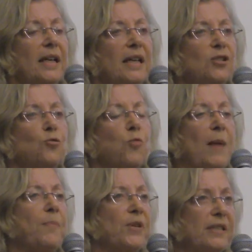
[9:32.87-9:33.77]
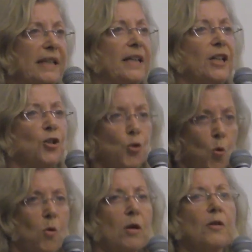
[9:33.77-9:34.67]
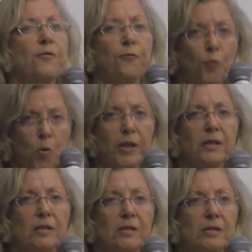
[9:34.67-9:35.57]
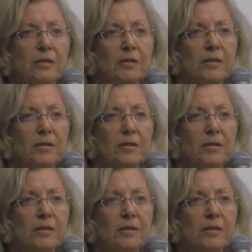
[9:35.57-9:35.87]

is representing your voice.